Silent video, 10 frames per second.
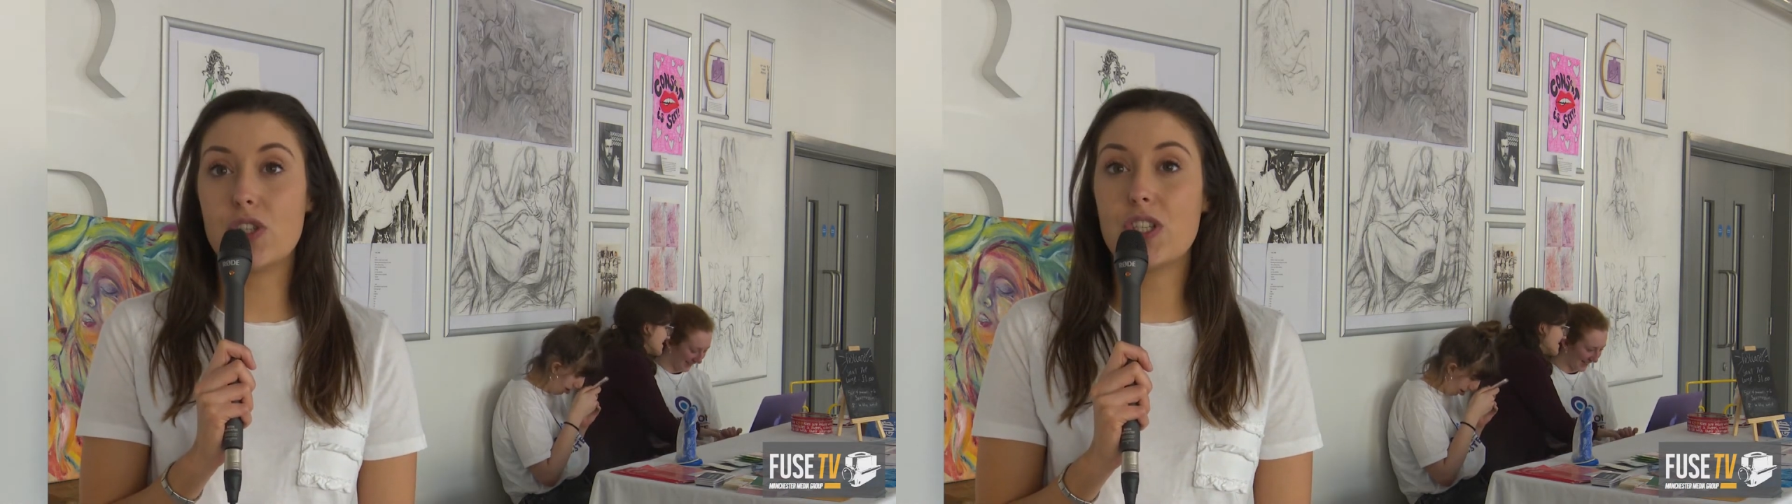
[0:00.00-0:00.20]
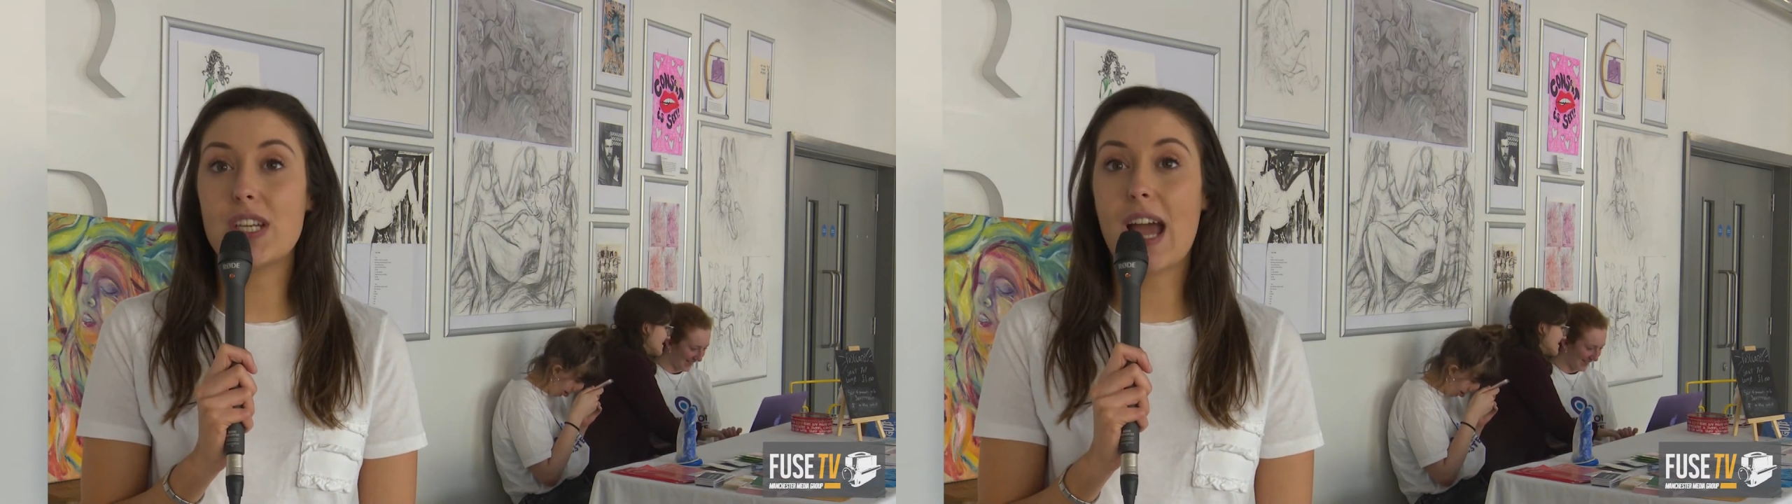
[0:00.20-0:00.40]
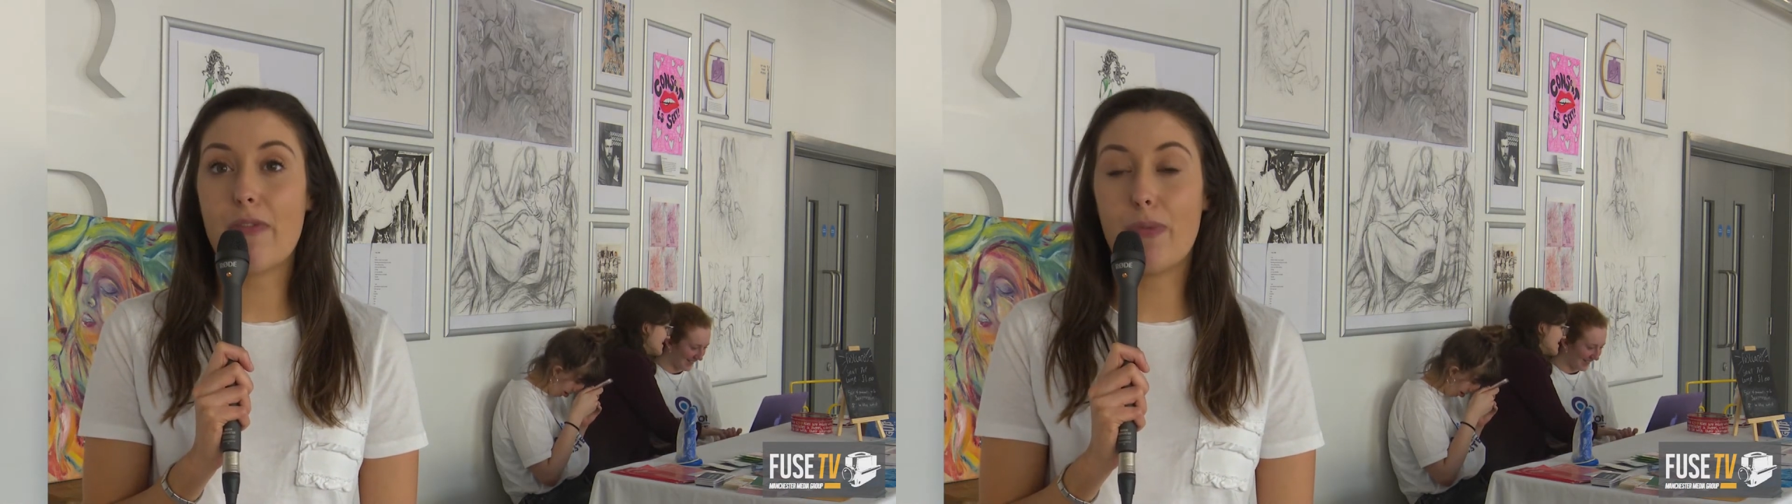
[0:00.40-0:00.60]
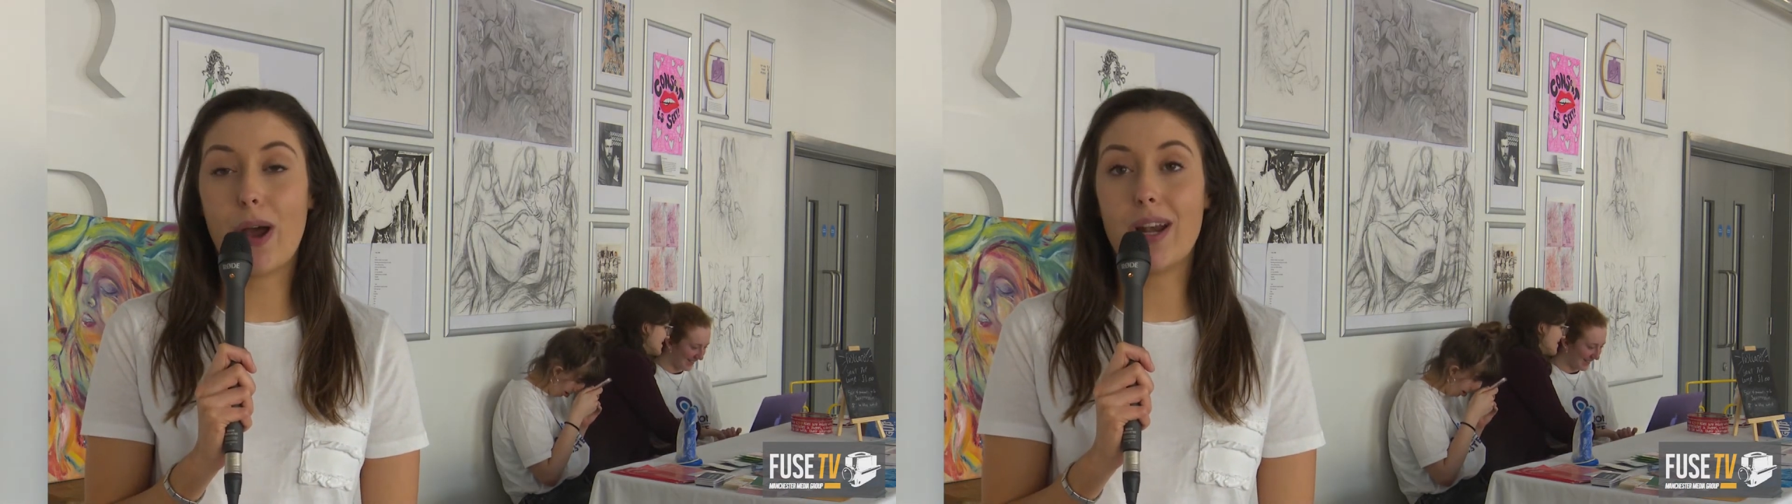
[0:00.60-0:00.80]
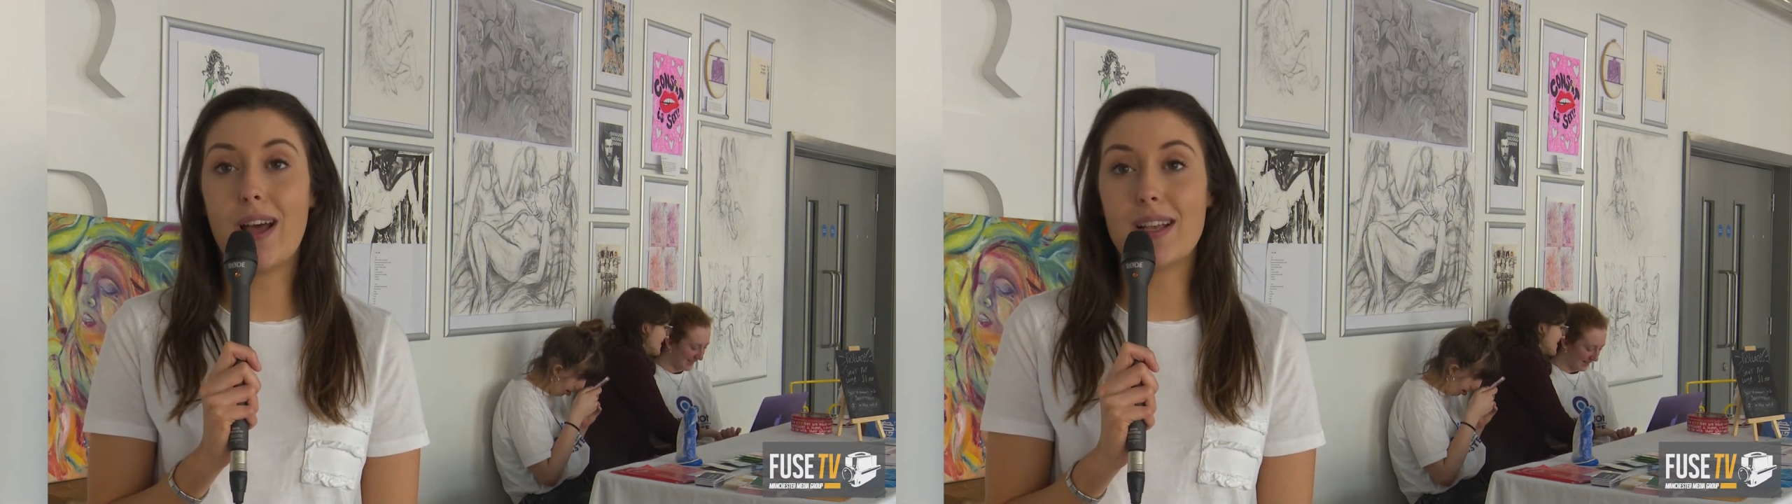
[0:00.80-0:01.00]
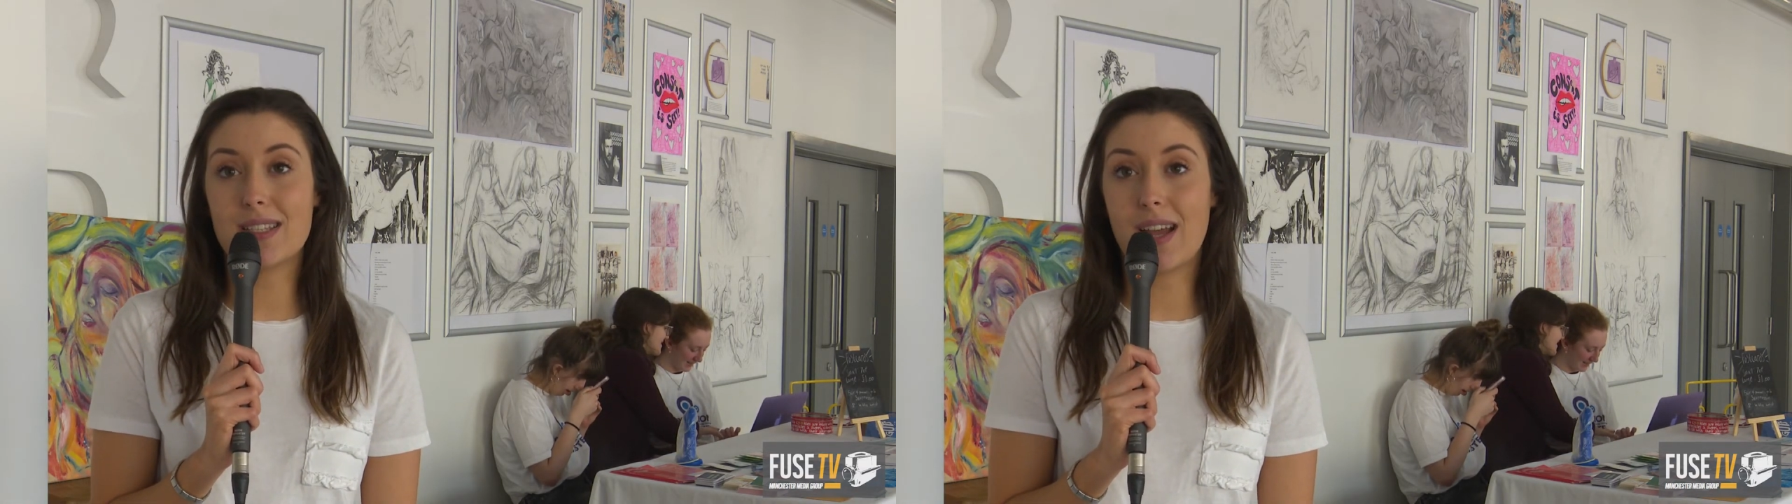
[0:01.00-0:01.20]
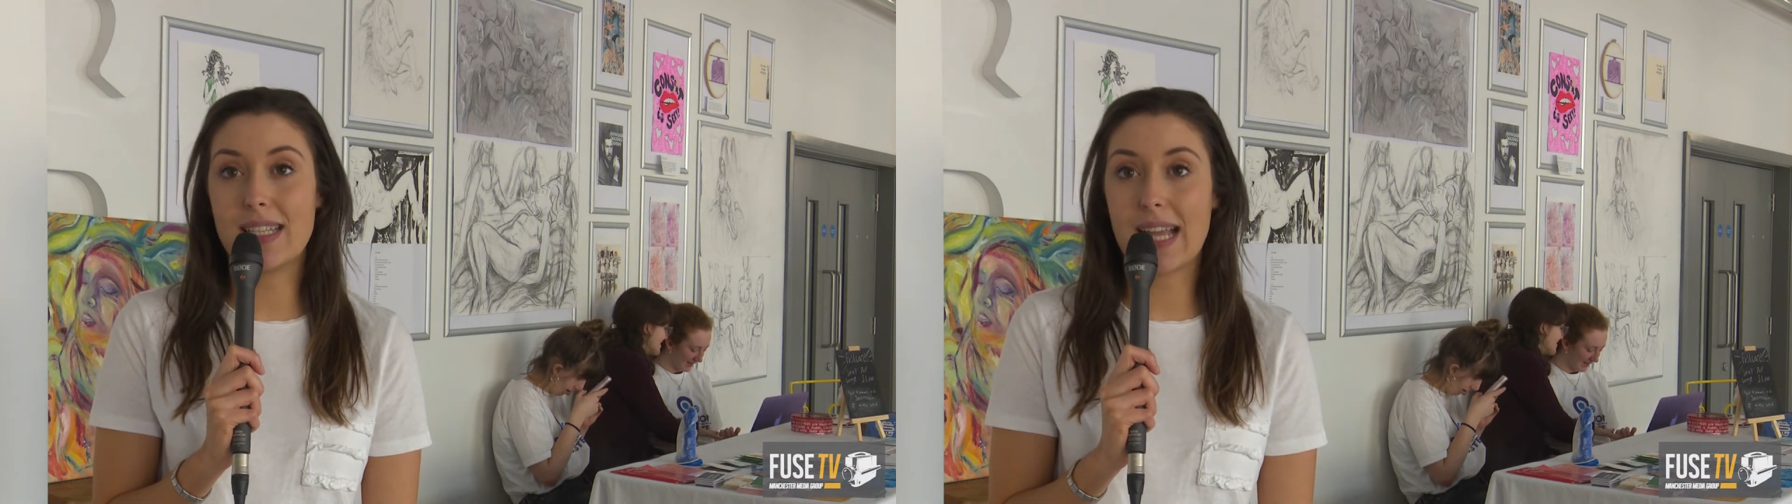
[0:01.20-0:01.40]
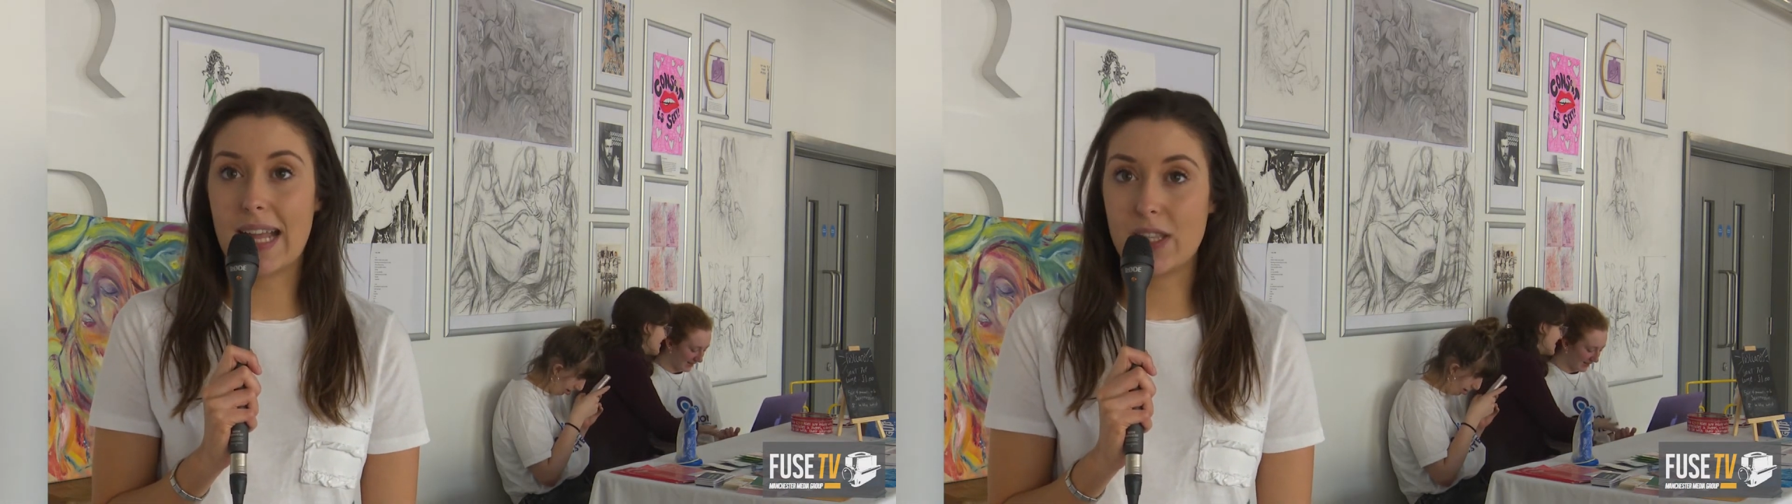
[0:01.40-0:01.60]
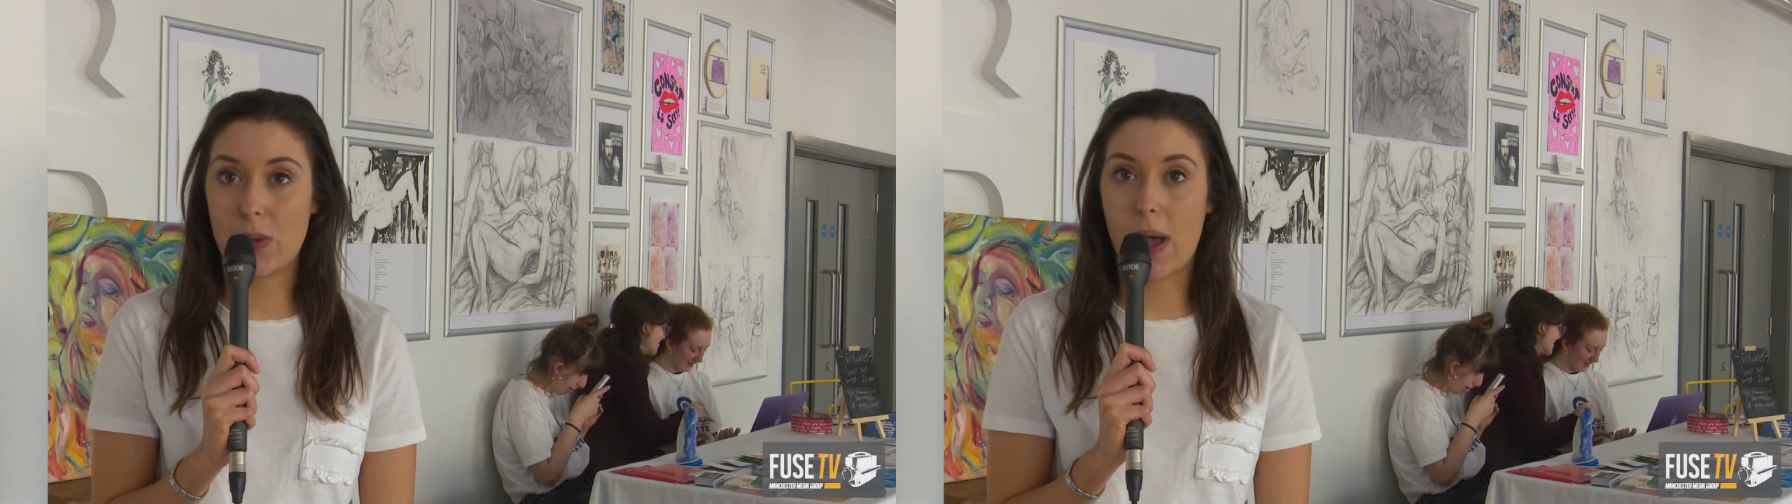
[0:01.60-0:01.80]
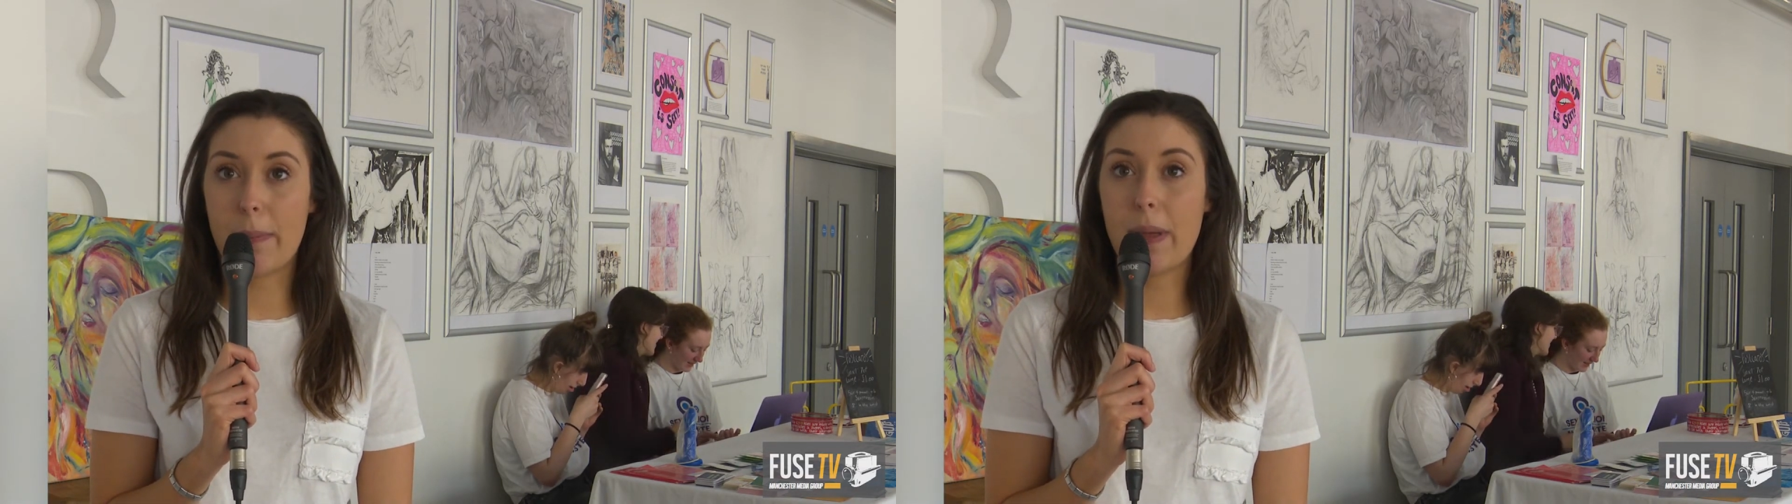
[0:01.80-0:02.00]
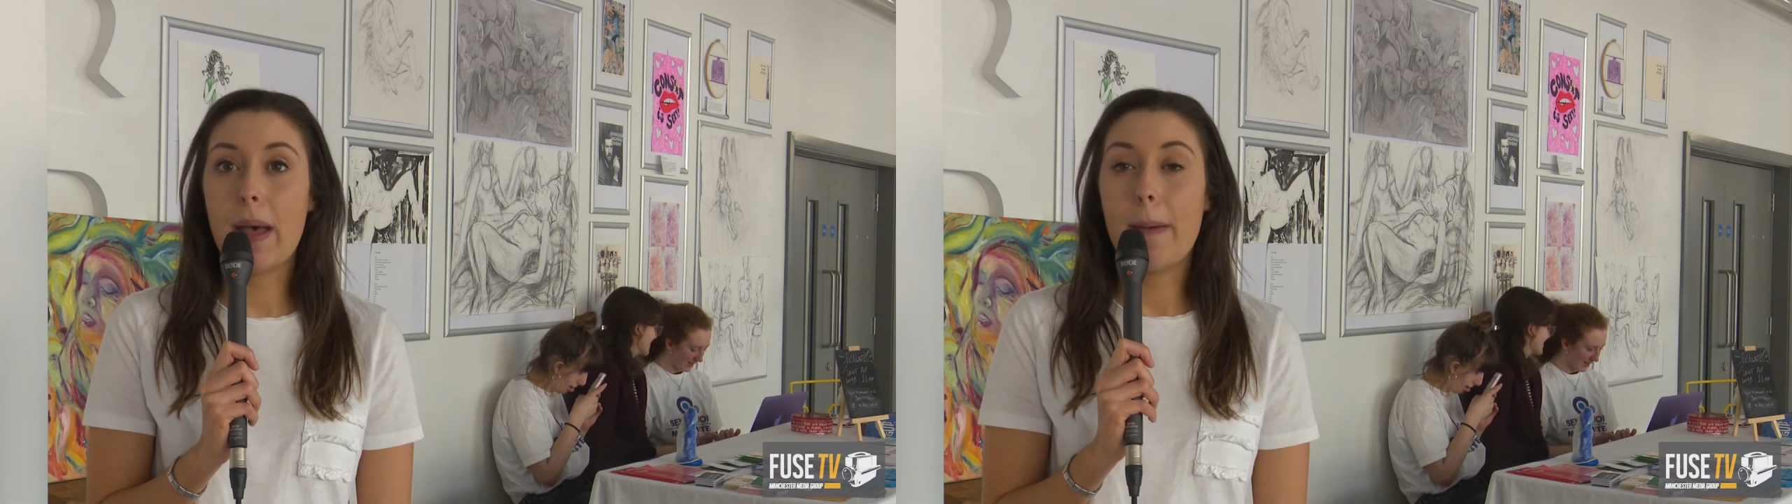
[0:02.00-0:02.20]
just to have one last night at Antwerp,